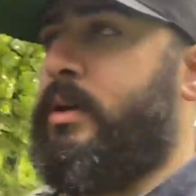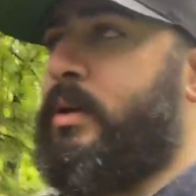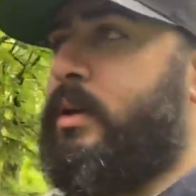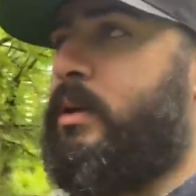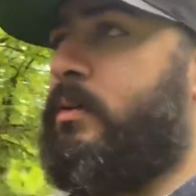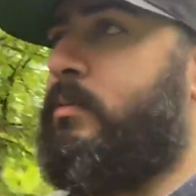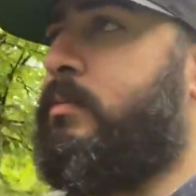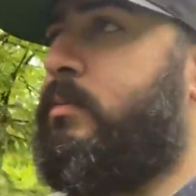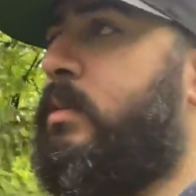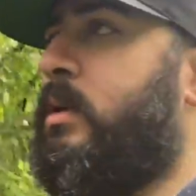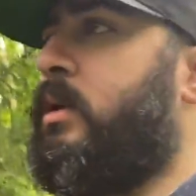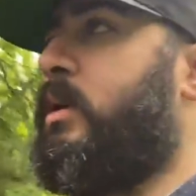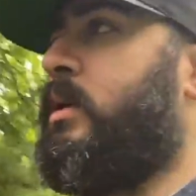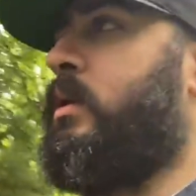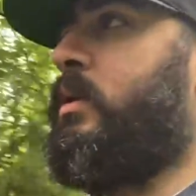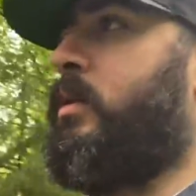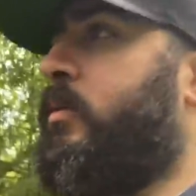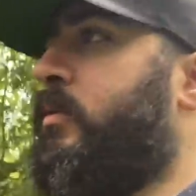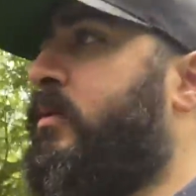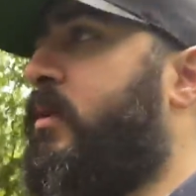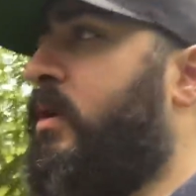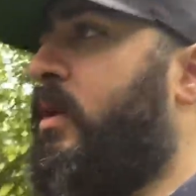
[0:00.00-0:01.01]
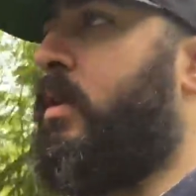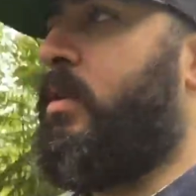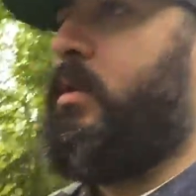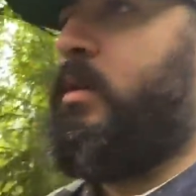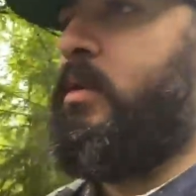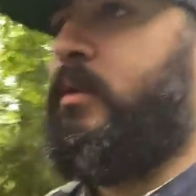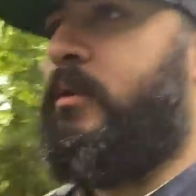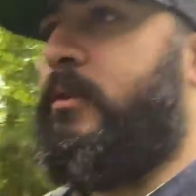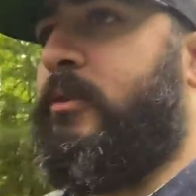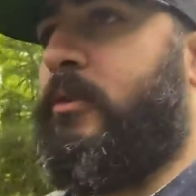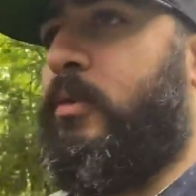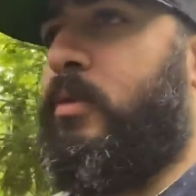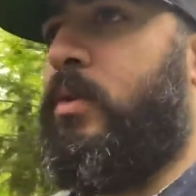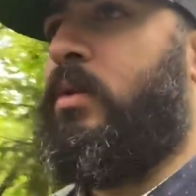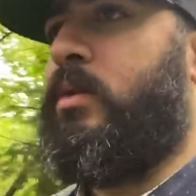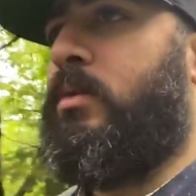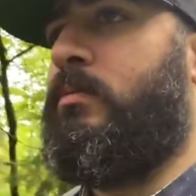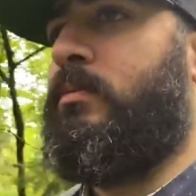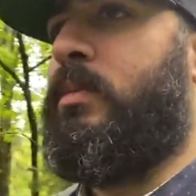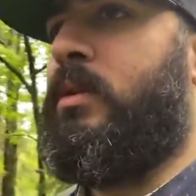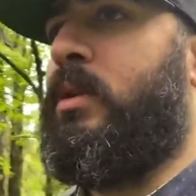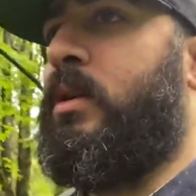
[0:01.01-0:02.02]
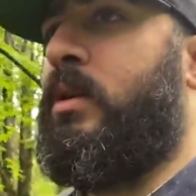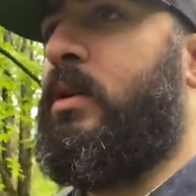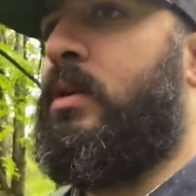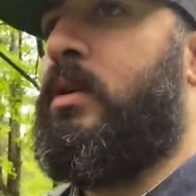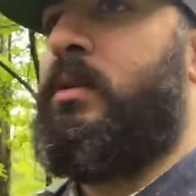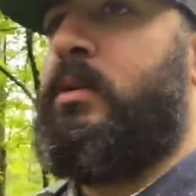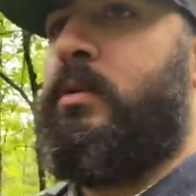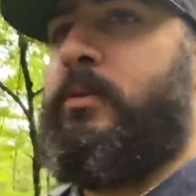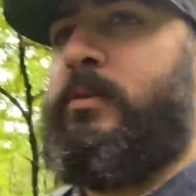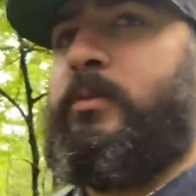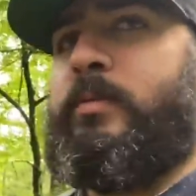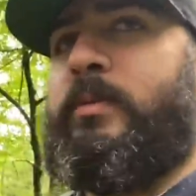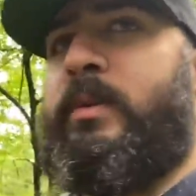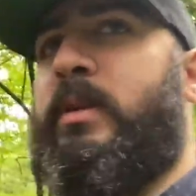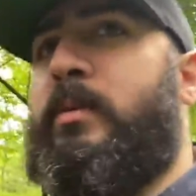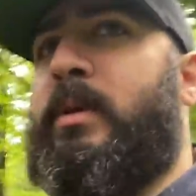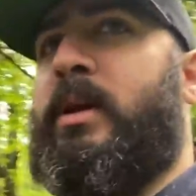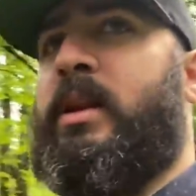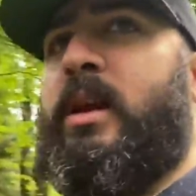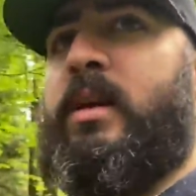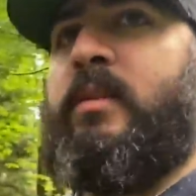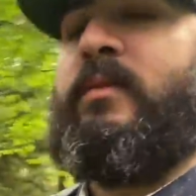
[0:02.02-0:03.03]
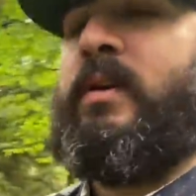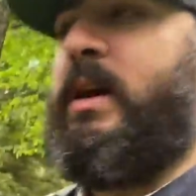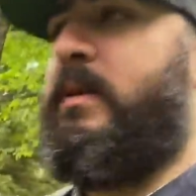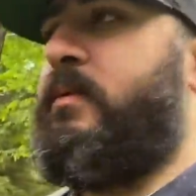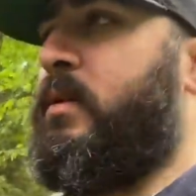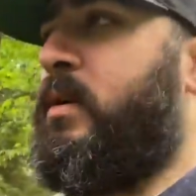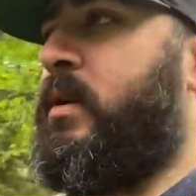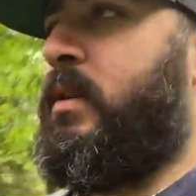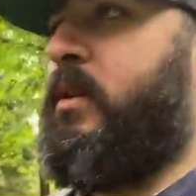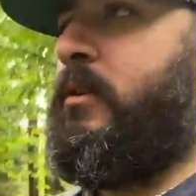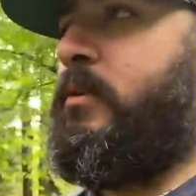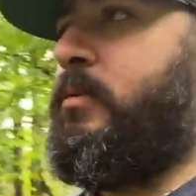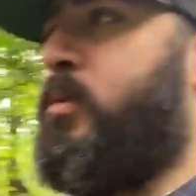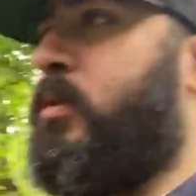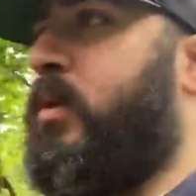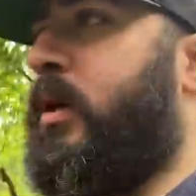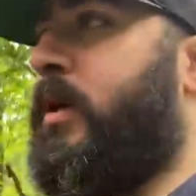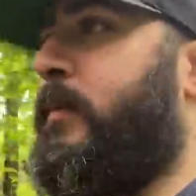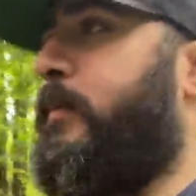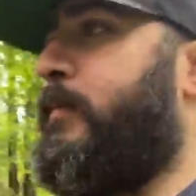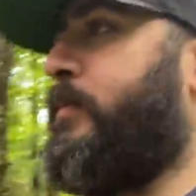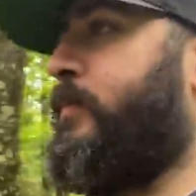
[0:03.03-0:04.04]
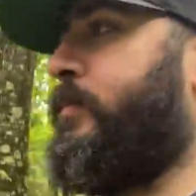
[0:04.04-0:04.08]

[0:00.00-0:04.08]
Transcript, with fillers: and it was a thunderstorm it was going to be like 5.30 this morning.